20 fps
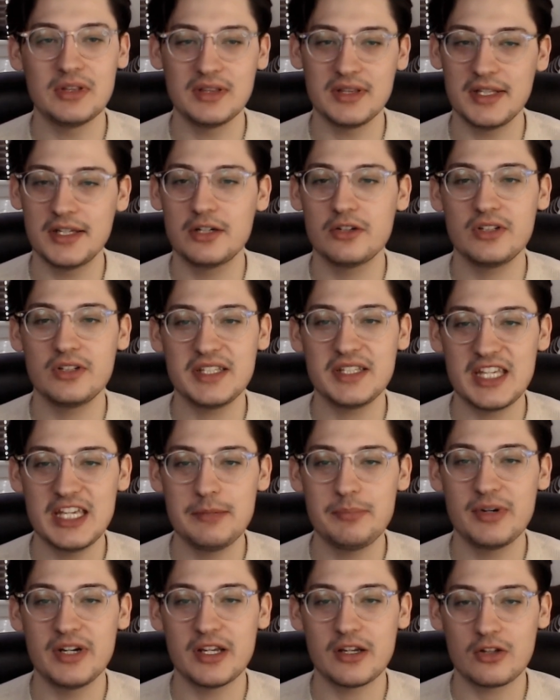literally
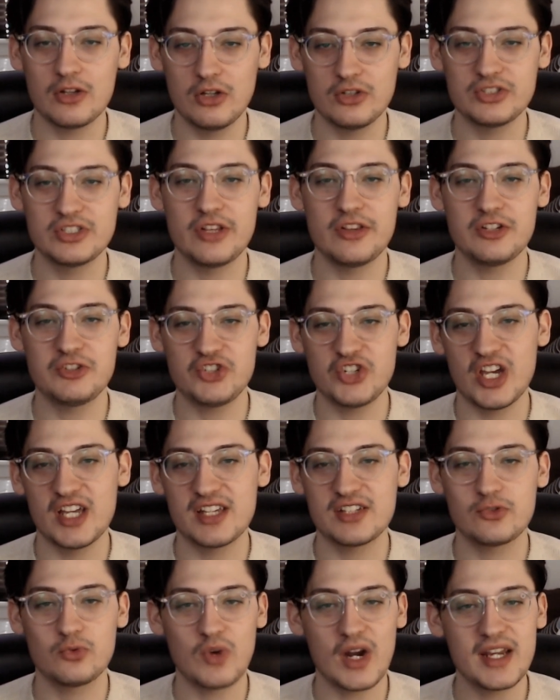keeping it close to the
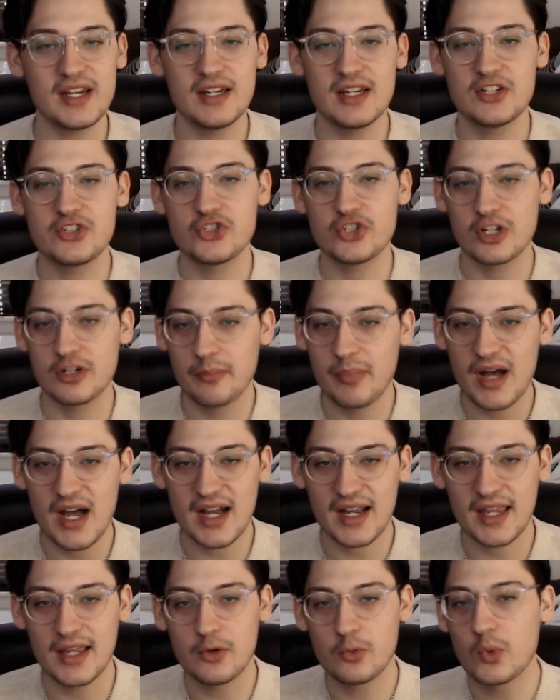chest, right in his shirt
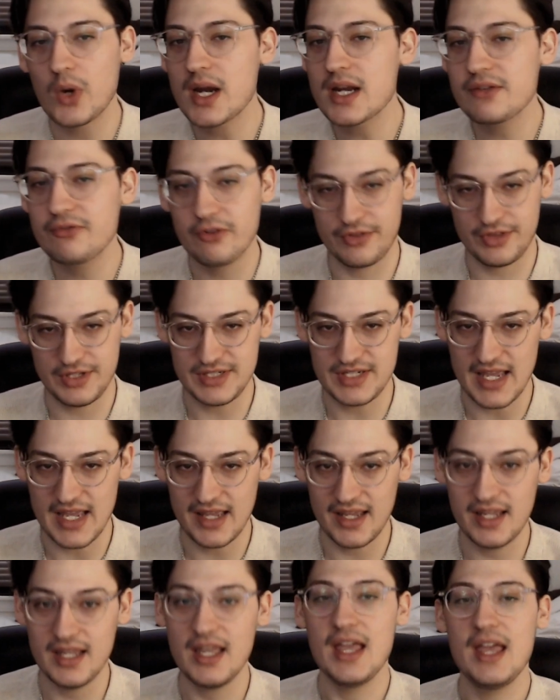pocket, ready for the
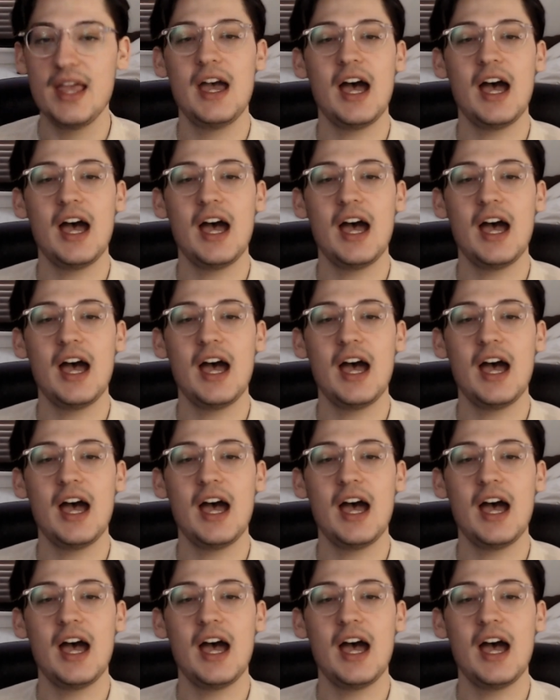day.